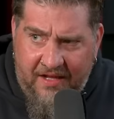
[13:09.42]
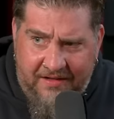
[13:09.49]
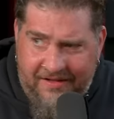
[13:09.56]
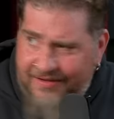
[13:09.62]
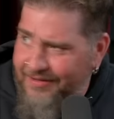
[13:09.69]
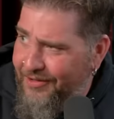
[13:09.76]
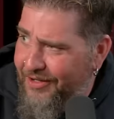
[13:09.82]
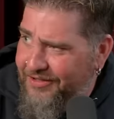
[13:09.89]
I
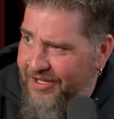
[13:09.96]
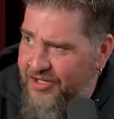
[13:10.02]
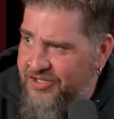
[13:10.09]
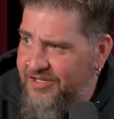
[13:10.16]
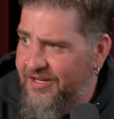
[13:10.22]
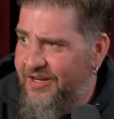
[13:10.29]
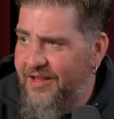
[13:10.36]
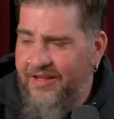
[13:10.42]
did the
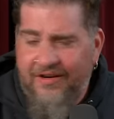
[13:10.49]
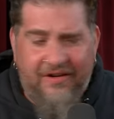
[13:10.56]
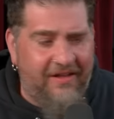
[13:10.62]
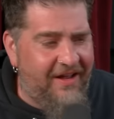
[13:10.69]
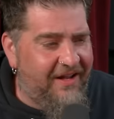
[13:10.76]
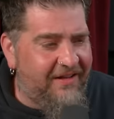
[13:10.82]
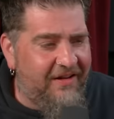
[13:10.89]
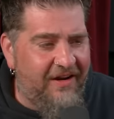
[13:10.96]
audition and they're
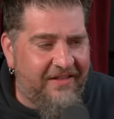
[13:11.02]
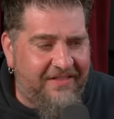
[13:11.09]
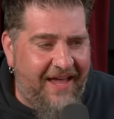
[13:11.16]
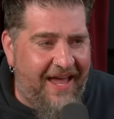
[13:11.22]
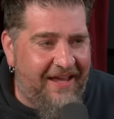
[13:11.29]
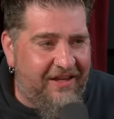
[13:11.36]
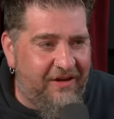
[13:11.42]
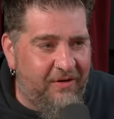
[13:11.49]
like they're like
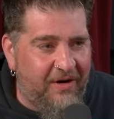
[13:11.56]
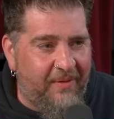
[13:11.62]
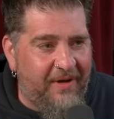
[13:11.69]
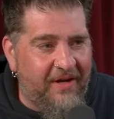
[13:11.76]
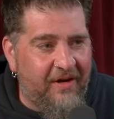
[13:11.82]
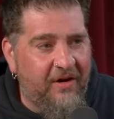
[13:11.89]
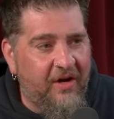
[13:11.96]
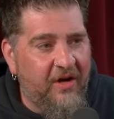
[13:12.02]
thank you and
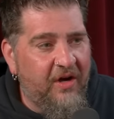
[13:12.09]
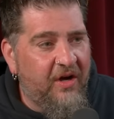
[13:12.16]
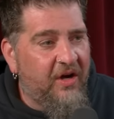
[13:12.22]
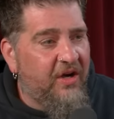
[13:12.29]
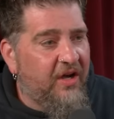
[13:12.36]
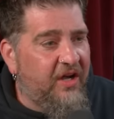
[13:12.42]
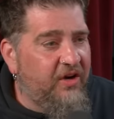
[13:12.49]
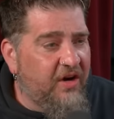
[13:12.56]
I'm like
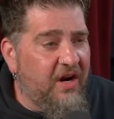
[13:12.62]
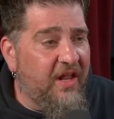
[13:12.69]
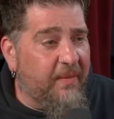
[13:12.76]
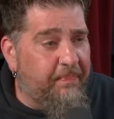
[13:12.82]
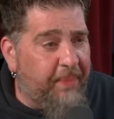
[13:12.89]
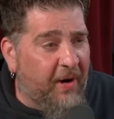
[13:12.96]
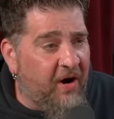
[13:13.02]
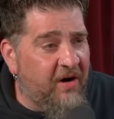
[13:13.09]
you're gonna
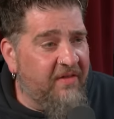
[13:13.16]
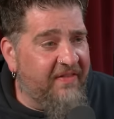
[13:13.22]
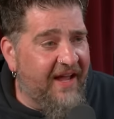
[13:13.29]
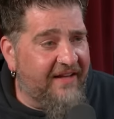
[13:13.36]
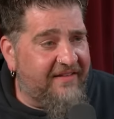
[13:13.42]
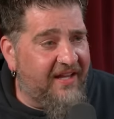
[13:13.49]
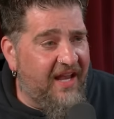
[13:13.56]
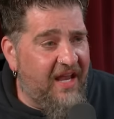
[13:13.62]
like burn
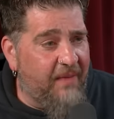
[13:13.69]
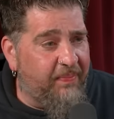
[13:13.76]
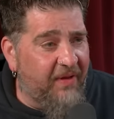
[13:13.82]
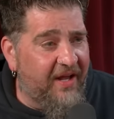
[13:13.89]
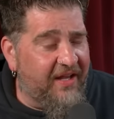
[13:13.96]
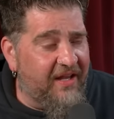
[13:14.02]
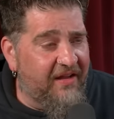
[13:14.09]
that tape like if.